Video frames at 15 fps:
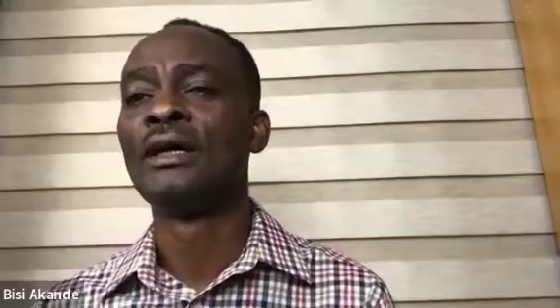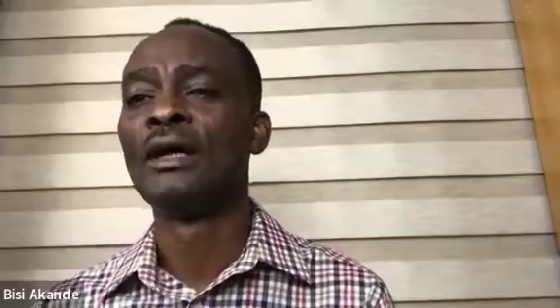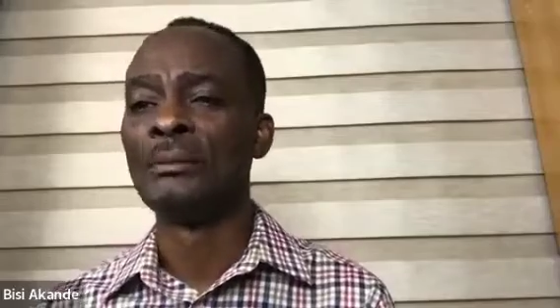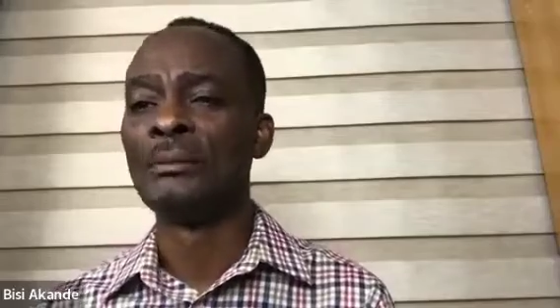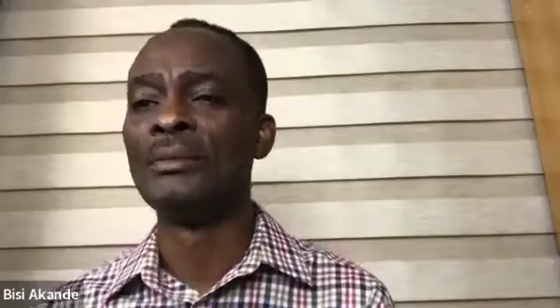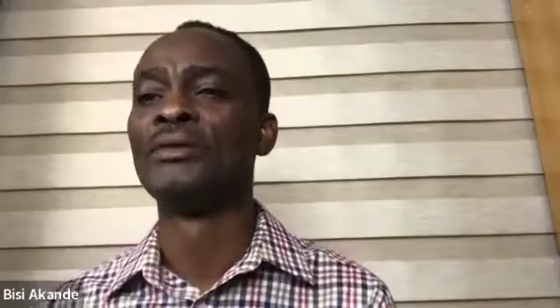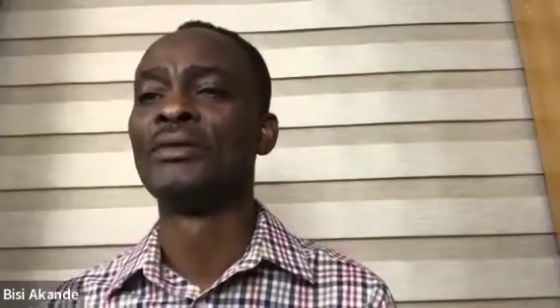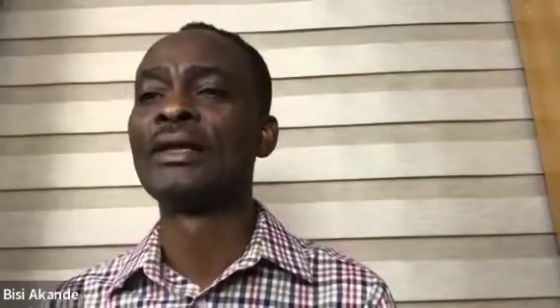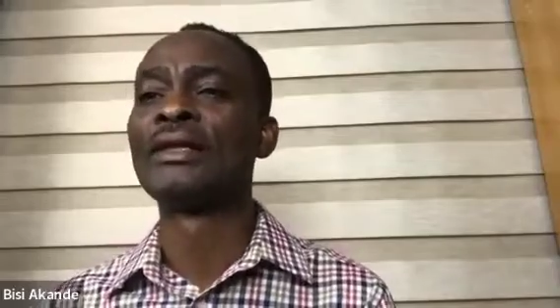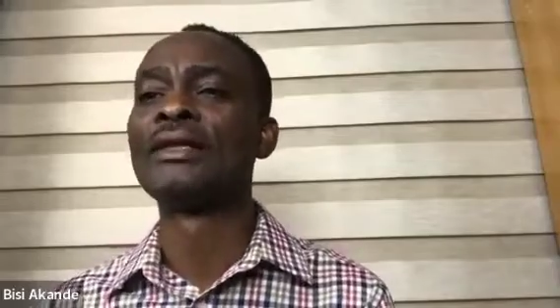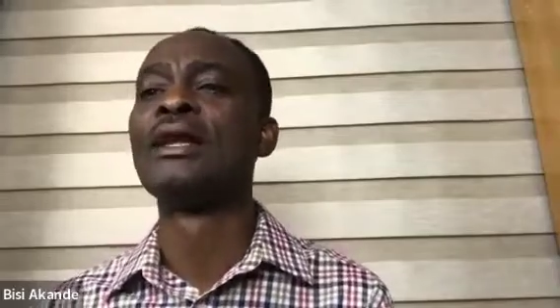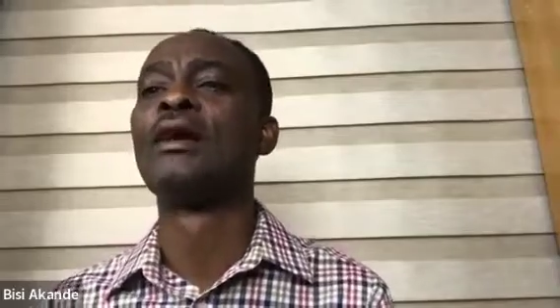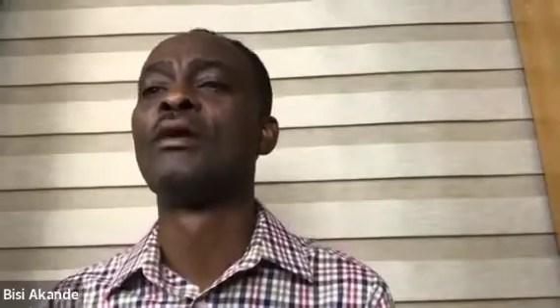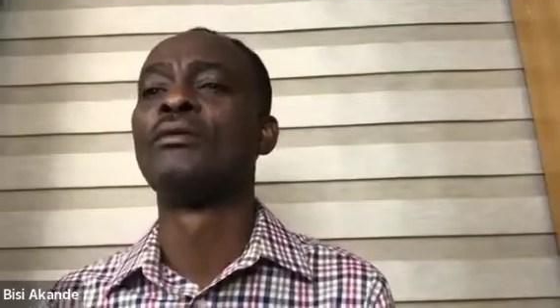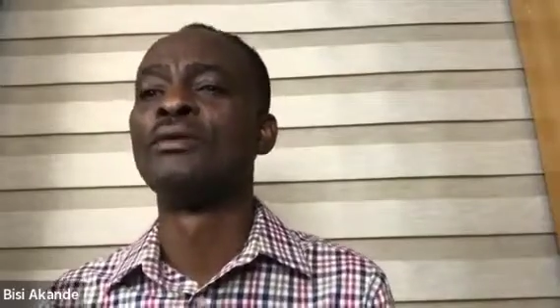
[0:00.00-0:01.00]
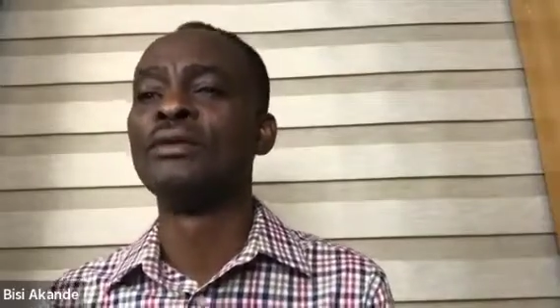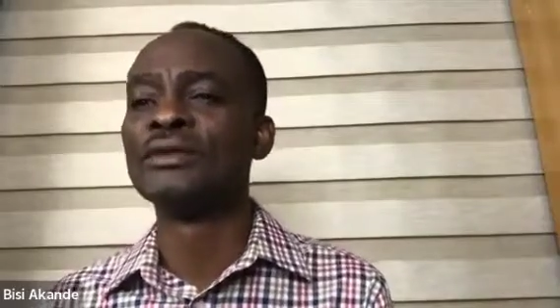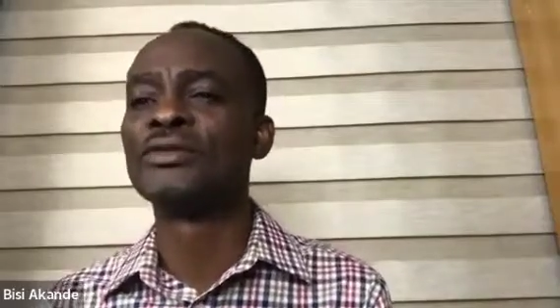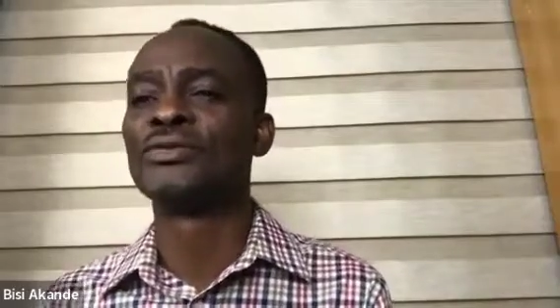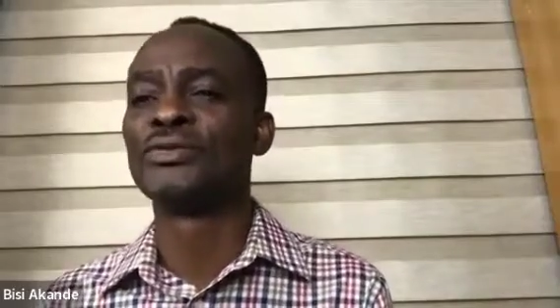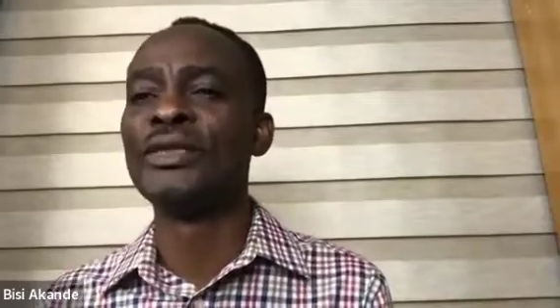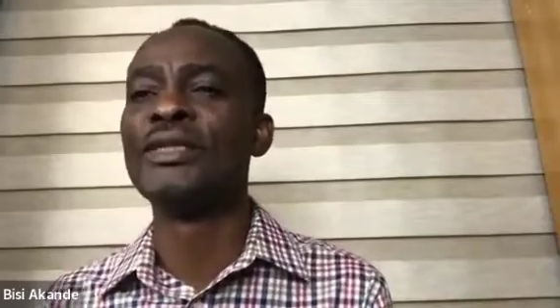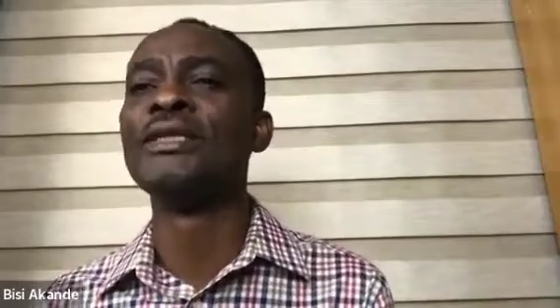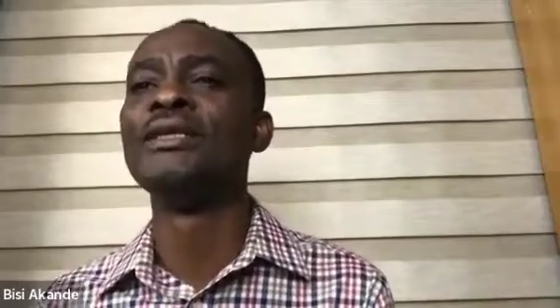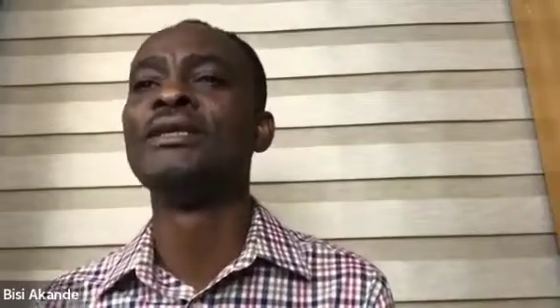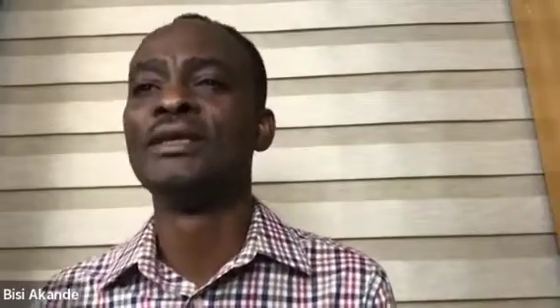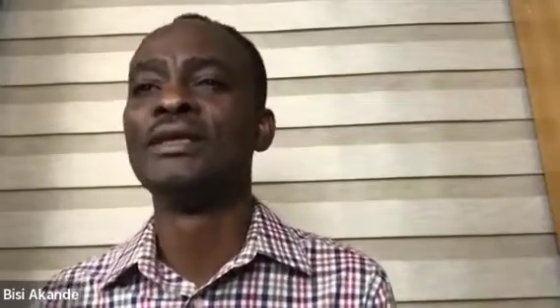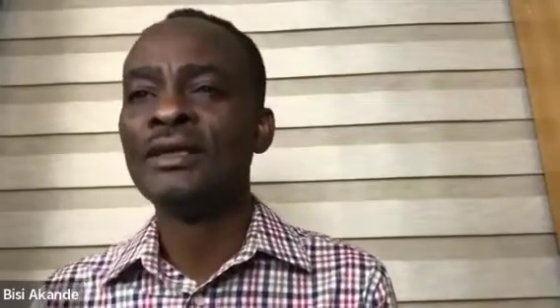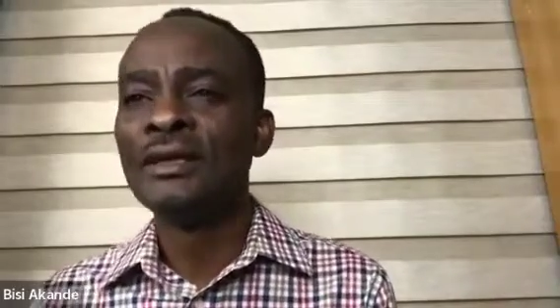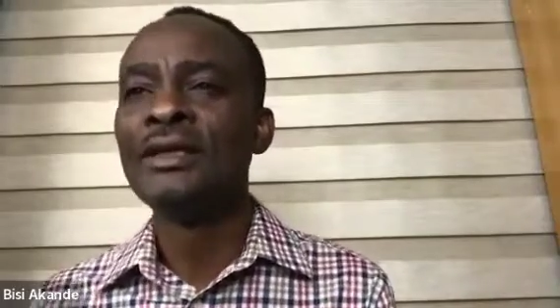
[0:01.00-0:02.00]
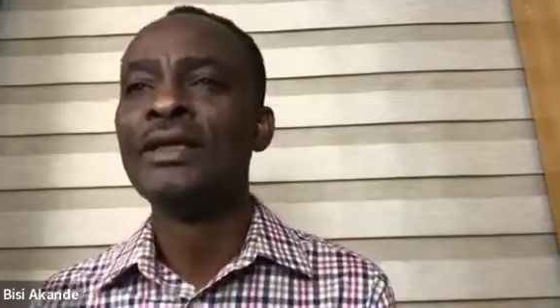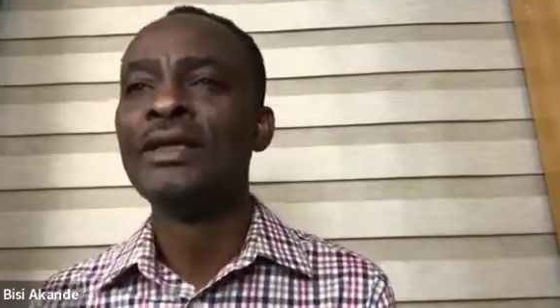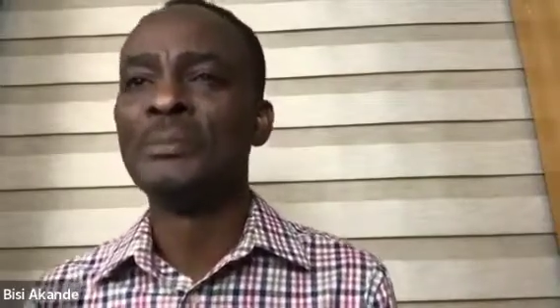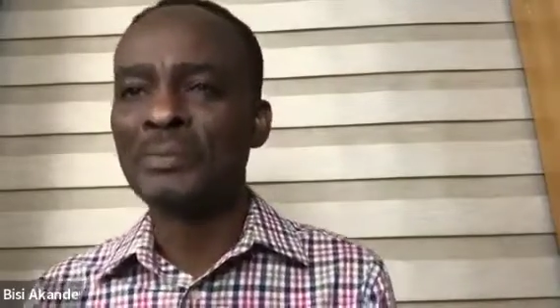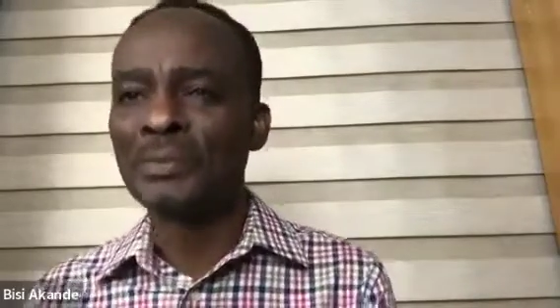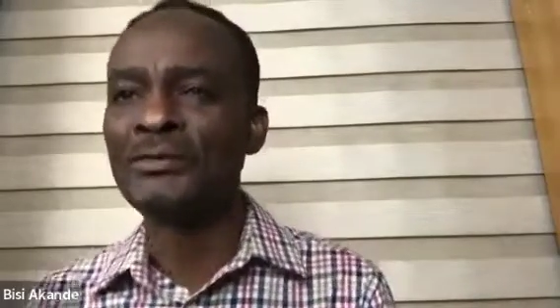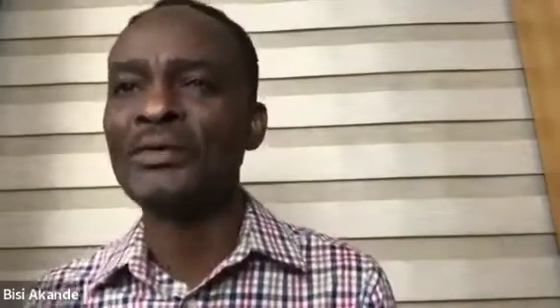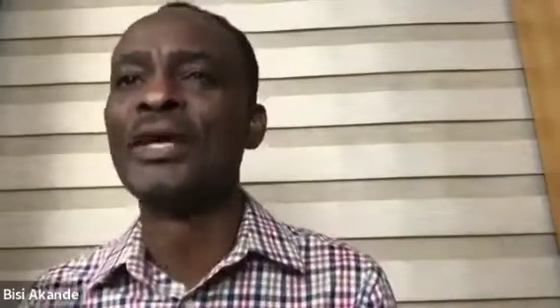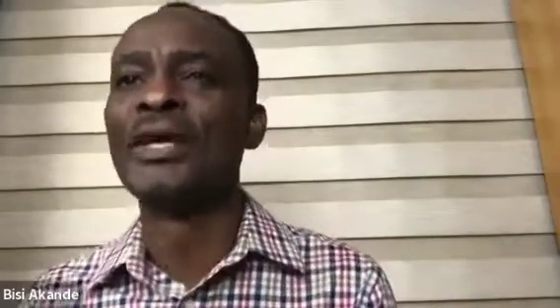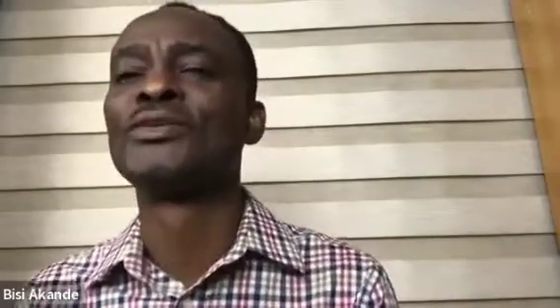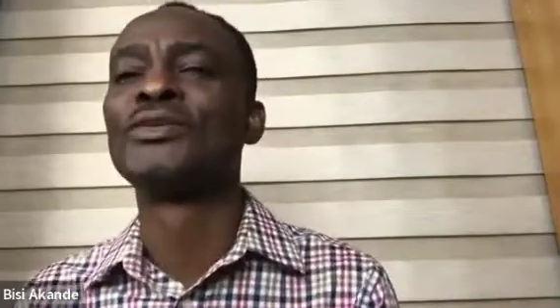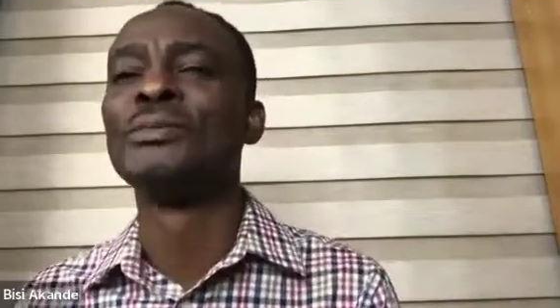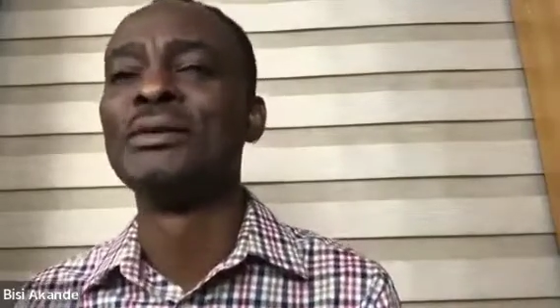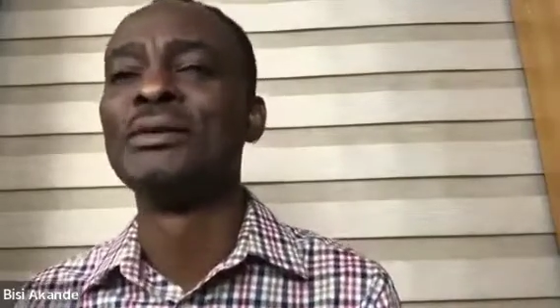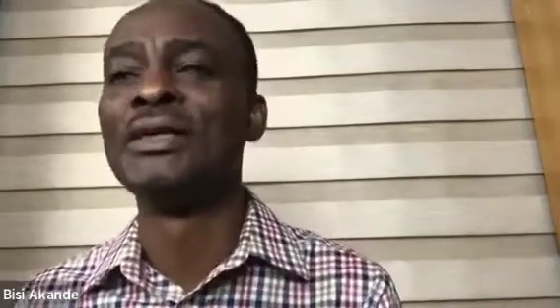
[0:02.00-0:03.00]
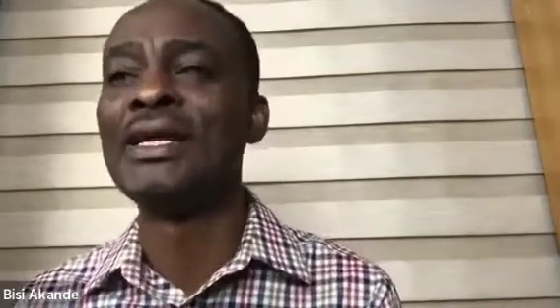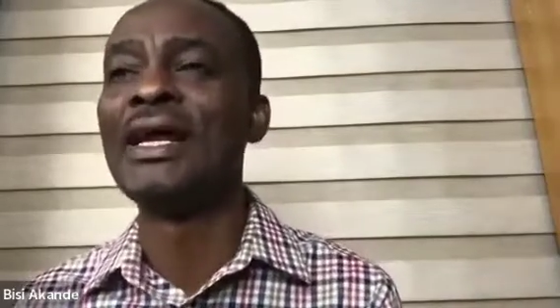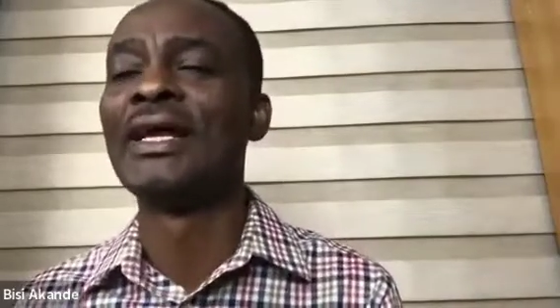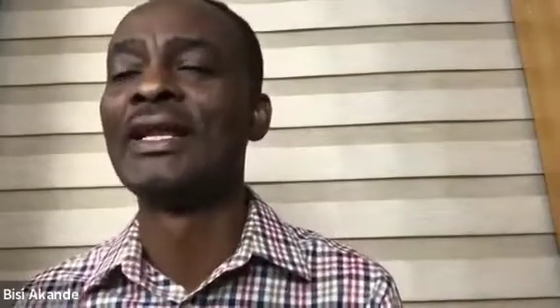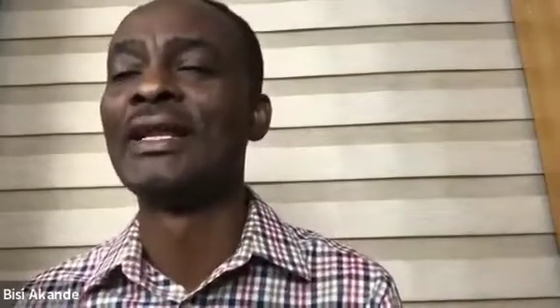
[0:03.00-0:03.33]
I mean, right now it's really a privilege to be here.